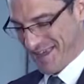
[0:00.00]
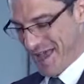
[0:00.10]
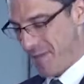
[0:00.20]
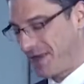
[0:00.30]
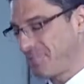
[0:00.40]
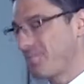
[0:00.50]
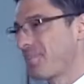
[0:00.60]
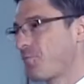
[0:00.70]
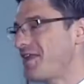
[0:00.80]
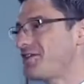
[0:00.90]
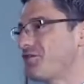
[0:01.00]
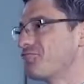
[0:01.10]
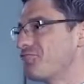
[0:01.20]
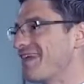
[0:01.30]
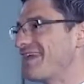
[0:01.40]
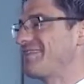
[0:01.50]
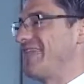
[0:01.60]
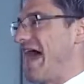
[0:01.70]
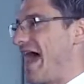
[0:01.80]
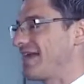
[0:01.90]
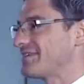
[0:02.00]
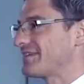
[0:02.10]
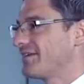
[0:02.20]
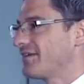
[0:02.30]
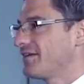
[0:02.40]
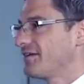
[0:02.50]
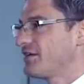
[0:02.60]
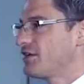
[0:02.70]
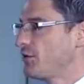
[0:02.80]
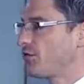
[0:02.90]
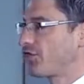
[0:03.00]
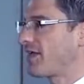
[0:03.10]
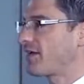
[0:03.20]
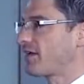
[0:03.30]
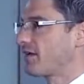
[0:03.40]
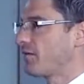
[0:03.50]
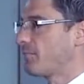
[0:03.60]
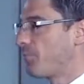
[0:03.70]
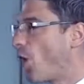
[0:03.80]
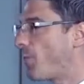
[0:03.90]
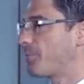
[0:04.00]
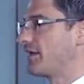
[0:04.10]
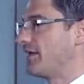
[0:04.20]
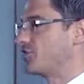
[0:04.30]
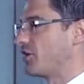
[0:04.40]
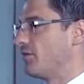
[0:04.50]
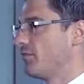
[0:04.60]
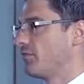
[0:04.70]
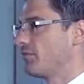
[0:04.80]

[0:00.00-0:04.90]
I mean, when you read that, you would think populism